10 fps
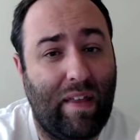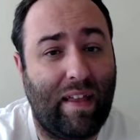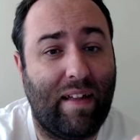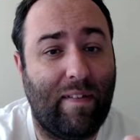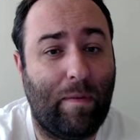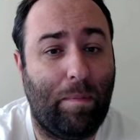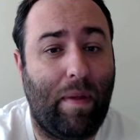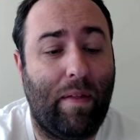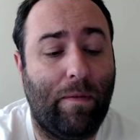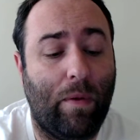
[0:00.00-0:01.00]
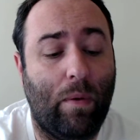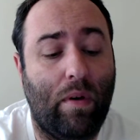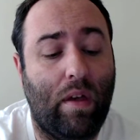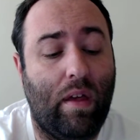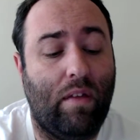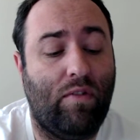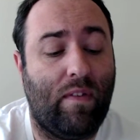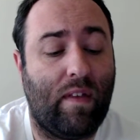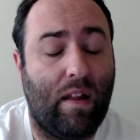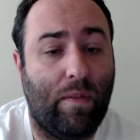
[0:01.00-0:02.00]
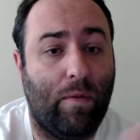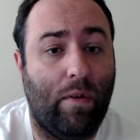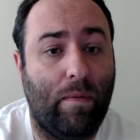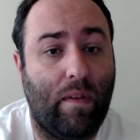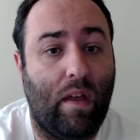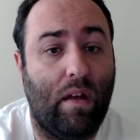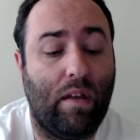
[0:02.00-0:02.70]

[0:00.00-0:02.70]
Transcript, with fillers: they kind of sped through it and just kind of threw him like,